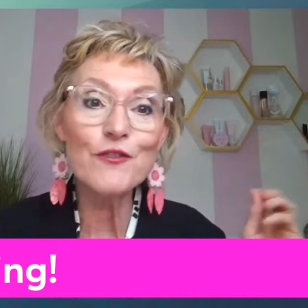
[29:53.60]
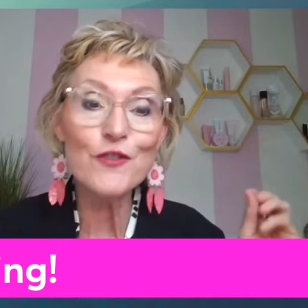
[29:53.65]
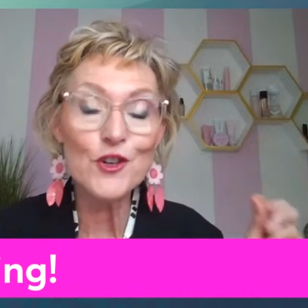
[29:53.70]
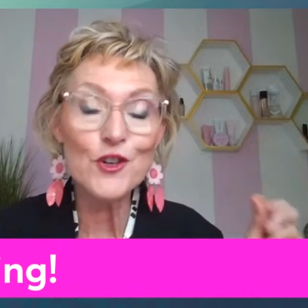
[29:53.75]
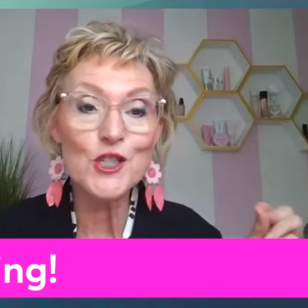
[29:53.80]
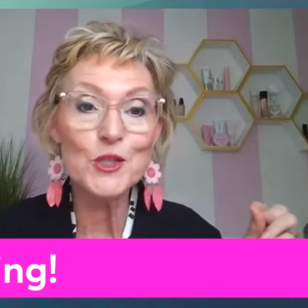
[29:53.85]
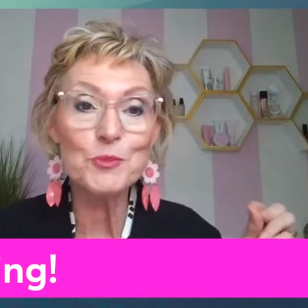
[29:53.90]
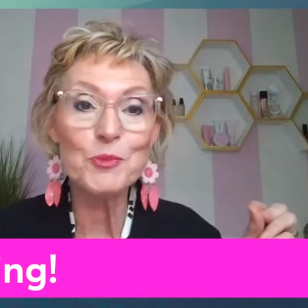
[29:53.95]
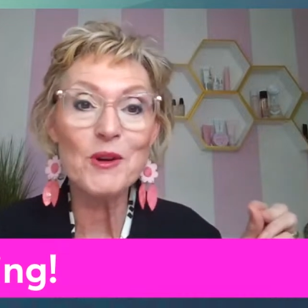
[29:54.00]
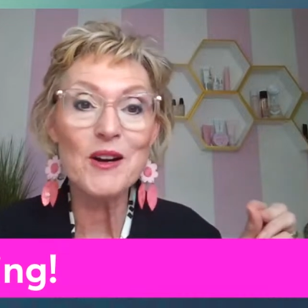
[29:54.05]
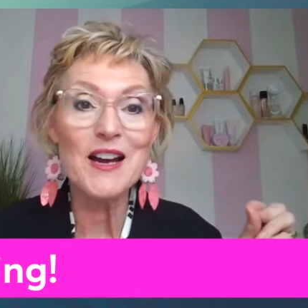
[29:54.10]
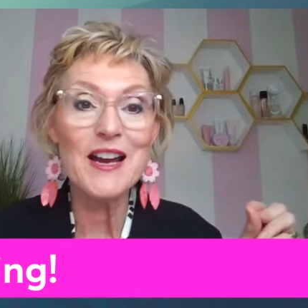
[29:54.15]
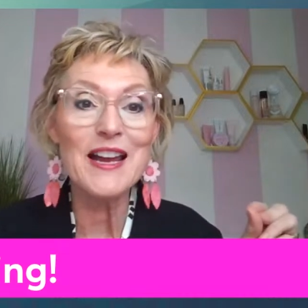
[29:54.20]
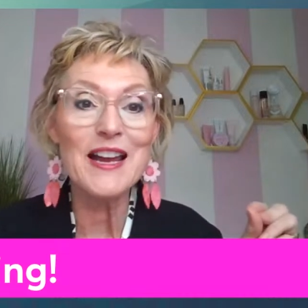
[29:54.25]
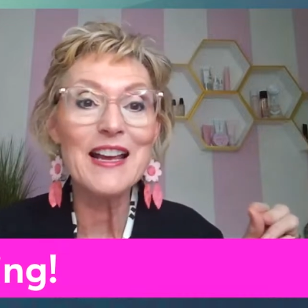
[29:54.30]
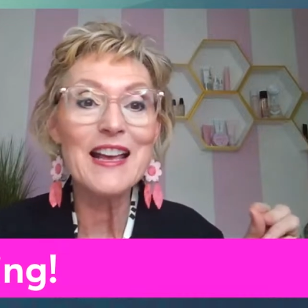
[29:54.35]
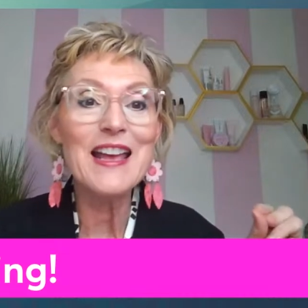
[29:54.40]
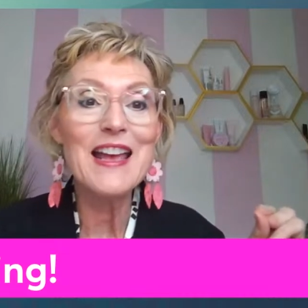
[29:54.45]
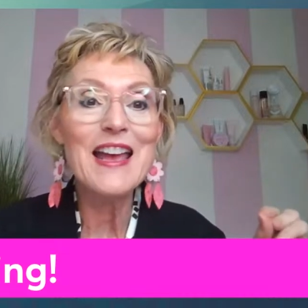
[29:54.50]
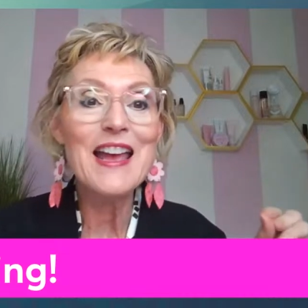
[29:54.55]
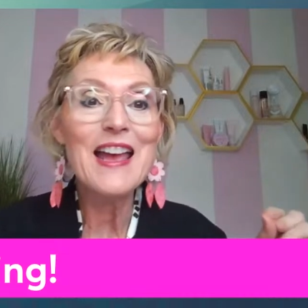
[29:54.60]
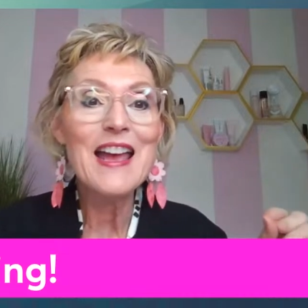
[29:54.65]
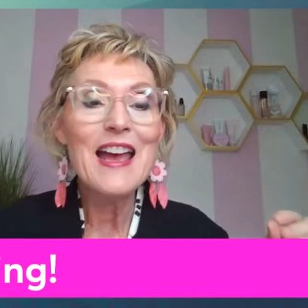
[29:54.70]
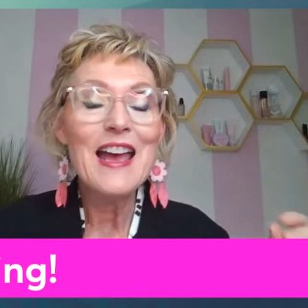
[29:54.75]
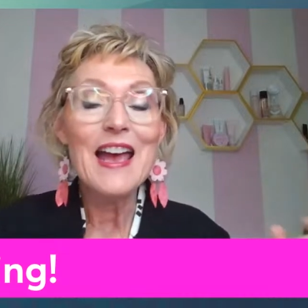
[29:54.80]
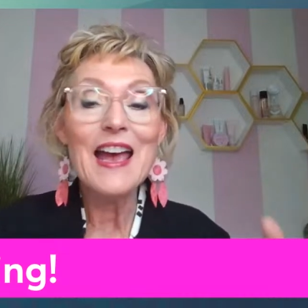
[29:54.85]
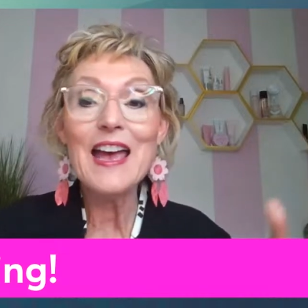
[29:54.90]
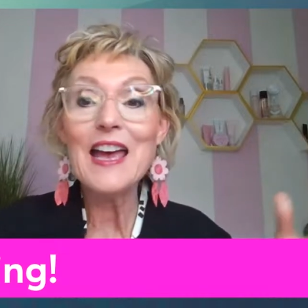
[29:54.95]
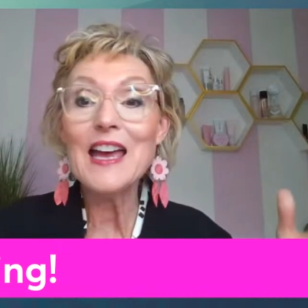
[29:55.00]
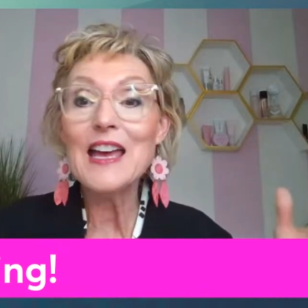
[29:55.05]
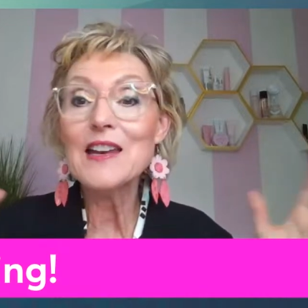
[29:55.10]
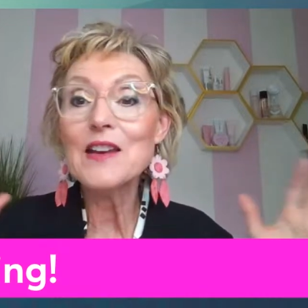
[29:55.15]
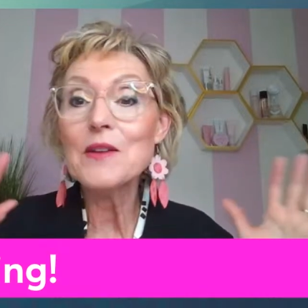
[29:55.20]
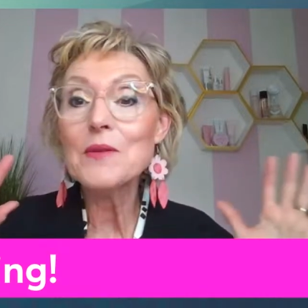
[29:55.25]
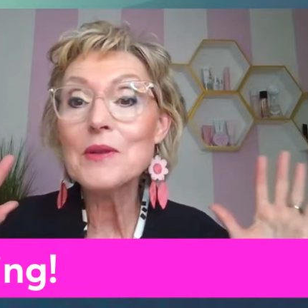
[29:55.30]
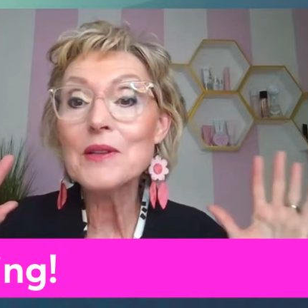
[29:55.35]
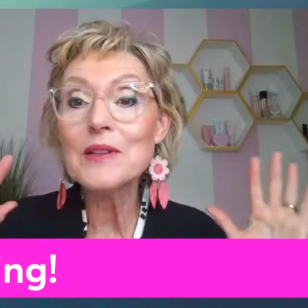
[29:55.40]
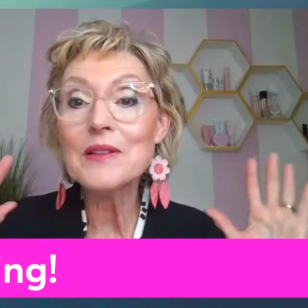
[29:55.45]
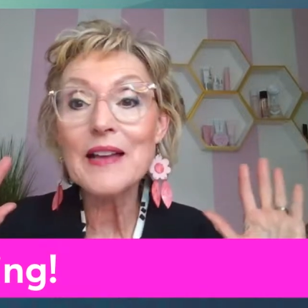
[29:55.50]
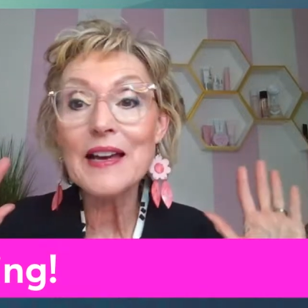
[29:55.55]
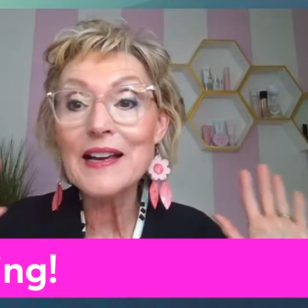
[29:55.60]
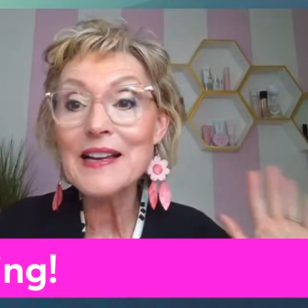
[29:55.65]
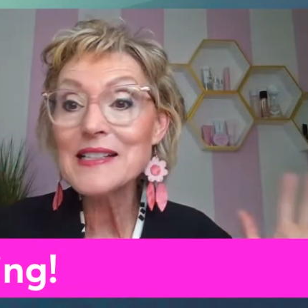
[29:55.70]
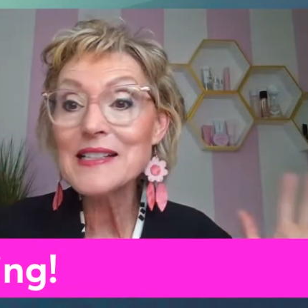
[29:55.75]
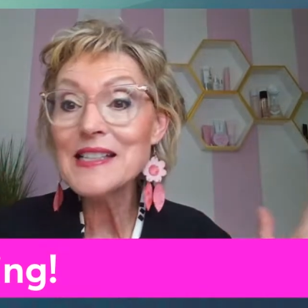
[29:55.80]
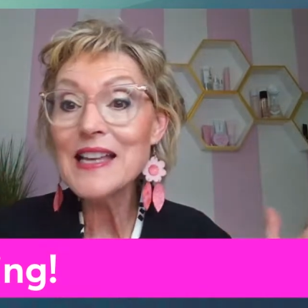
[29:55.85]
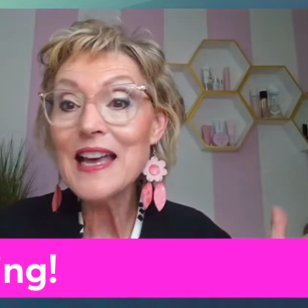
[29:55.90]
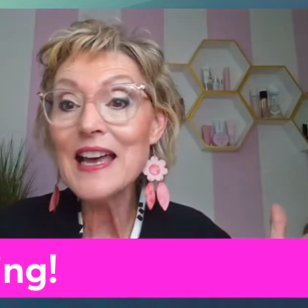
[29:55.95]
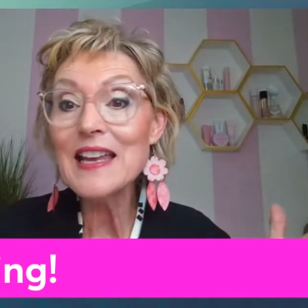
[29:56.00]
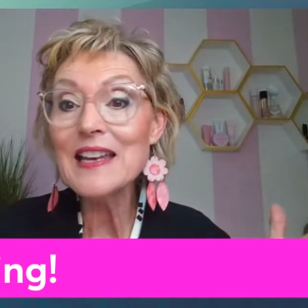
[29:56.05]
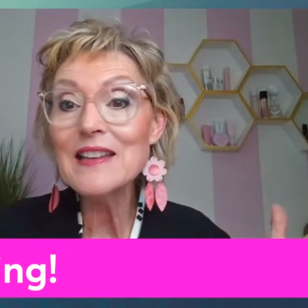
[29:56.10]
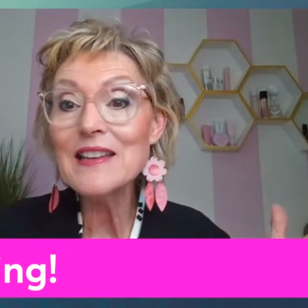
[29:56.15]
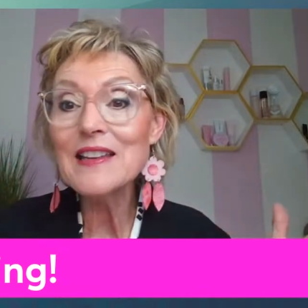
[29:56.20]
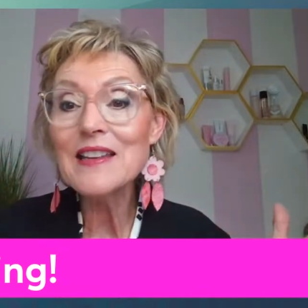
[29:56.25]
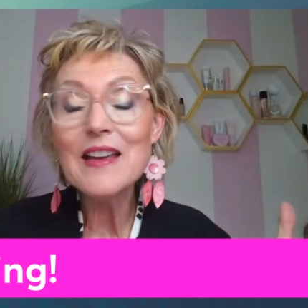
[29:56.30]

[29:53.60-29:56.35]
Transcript: for spring. And like I said,